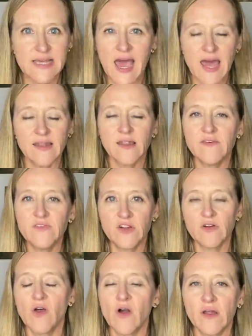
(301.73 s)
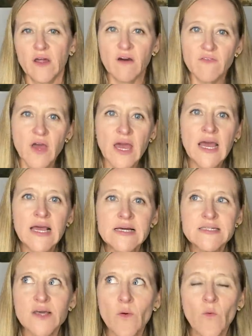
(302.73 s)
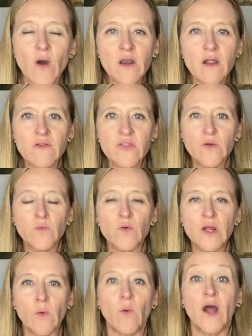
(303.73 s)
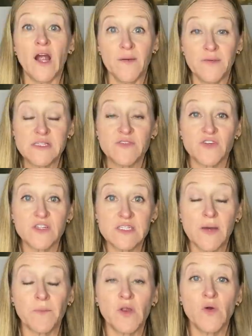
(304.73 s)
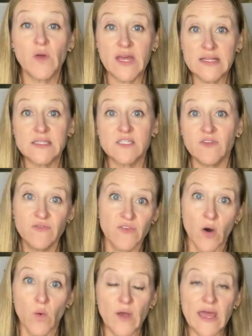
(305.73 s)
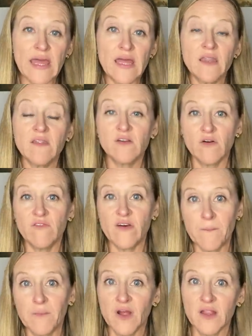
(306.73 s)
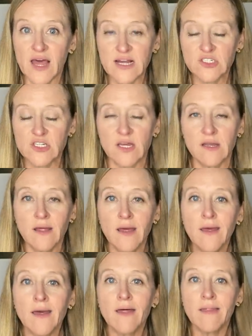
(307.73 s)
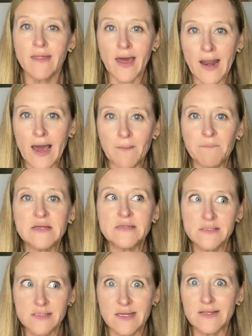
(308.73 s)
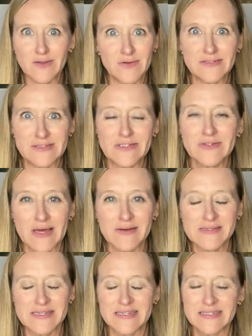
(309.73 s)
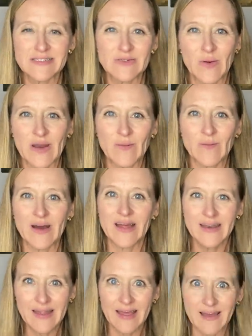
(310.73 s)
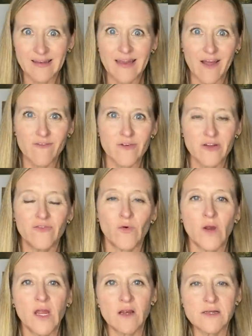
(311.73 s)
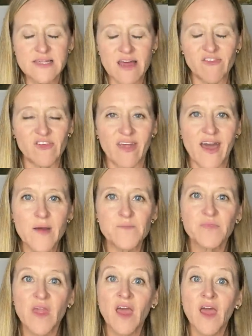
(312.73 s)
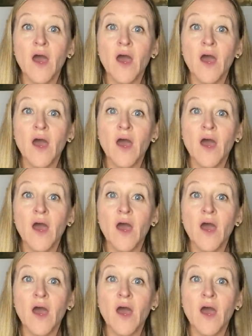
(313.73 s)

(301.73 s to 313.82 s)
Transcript: I hadn't lived here long enough. So what are the requirements for someone who gets to vote in the November election that happens in 2021 and every four years after that?